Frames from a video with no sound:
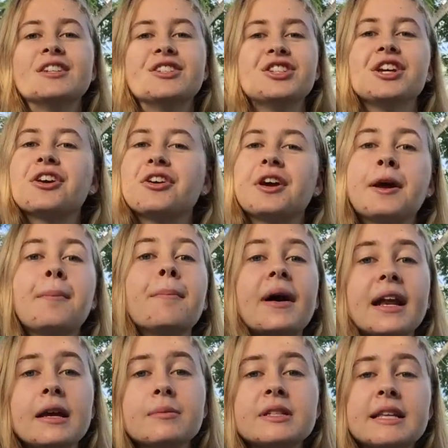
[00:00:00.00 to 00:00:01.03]
Jingri,
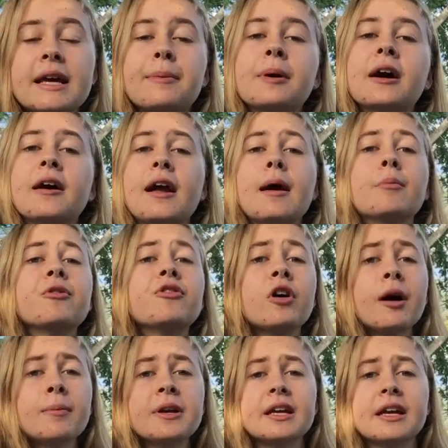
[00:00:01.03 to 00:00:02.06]
my name is Emma, and before
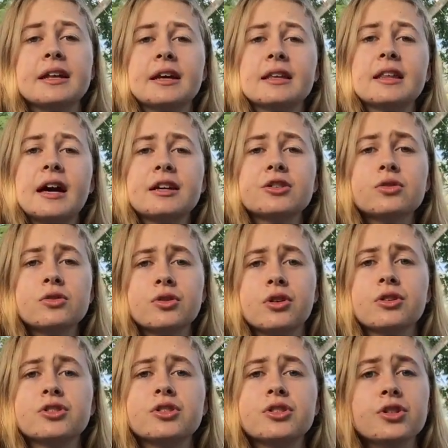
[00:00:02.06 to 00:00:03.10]
I begin, I'd like to
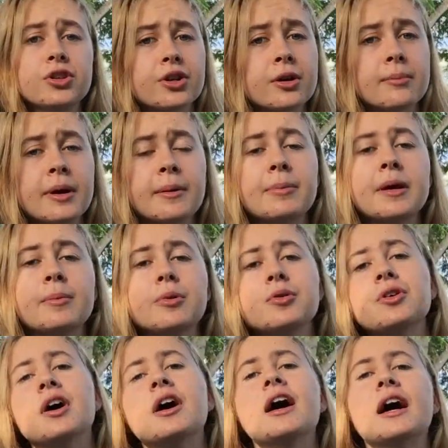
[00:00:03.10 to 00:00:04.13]
acknowledge the Yugambeh
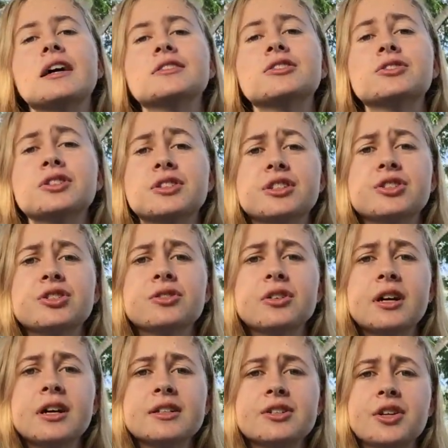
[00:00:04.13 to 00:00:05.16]
people as the traditional
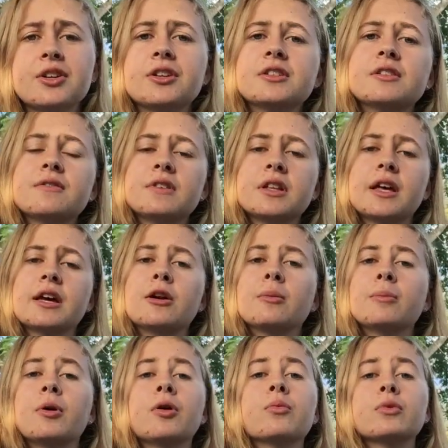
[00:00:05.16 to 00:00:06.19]
custodians of the land
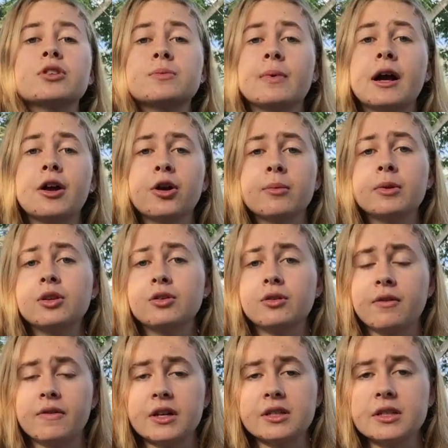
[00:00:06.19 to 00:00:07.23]
upon which my home and
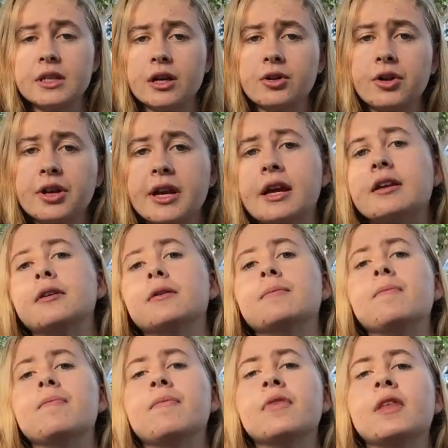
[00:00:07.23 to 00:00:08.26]
university are located.
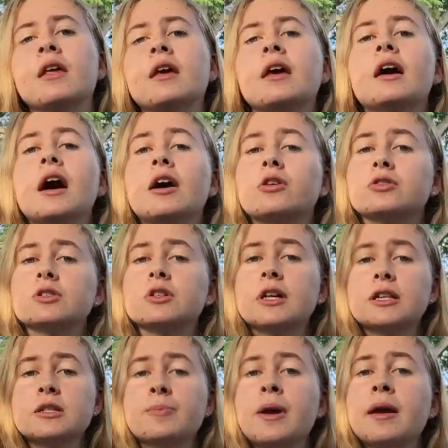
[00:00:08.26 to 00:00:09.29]
I'd also
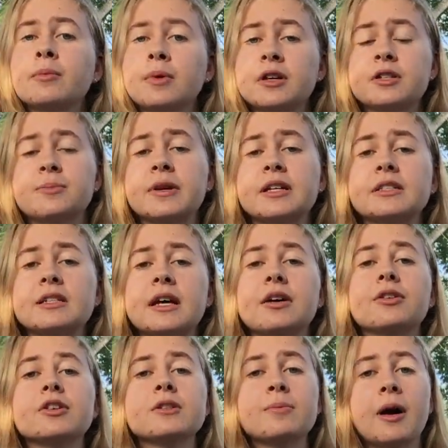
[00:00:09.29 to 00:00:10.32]
like to pay my respects to
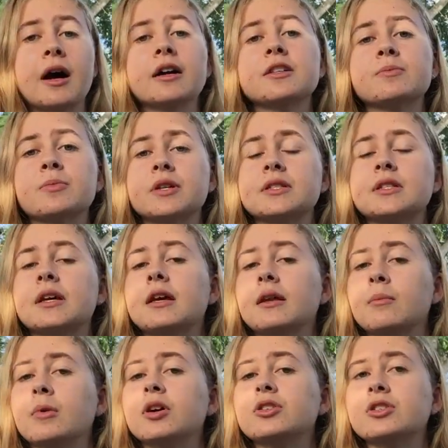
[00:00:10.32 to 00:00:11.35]
elders past, present, and
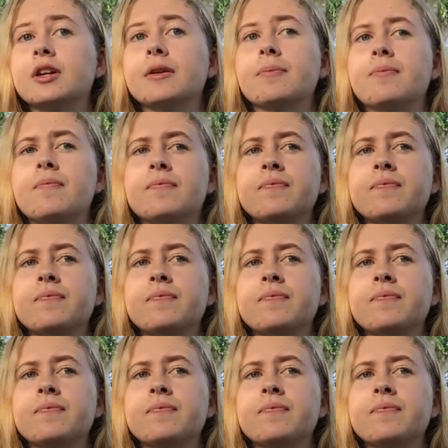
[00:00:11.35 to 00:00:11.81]
emerging.